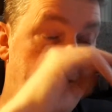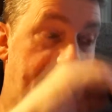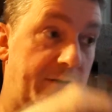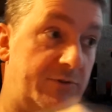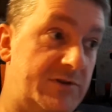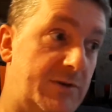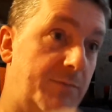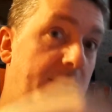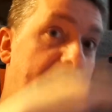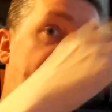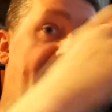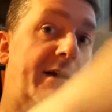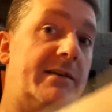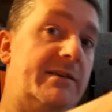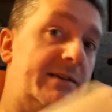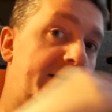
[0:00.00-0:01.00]
submit
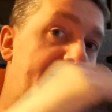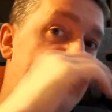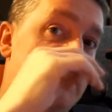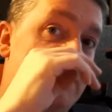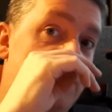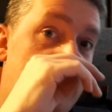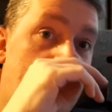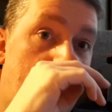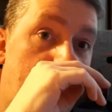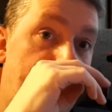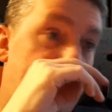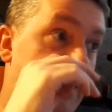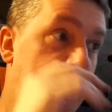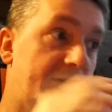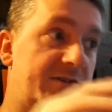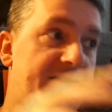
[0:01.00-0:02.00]
ideas to a
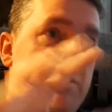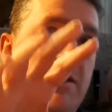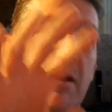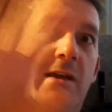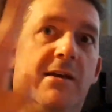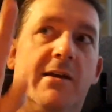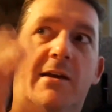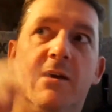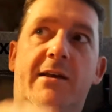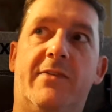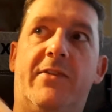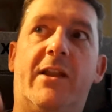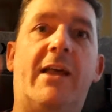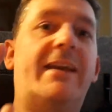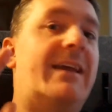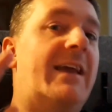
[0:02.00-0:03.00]
company, because they're
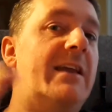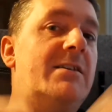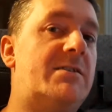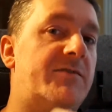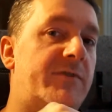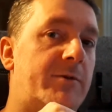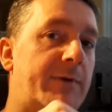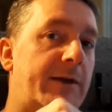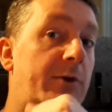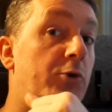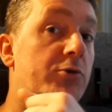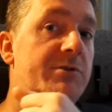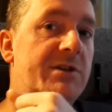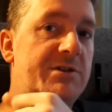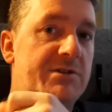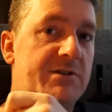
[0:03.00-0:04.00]
like
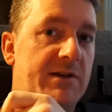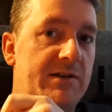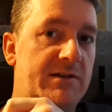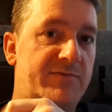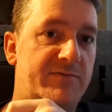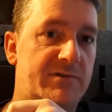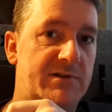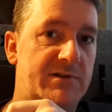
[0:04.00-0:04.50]
auditioning different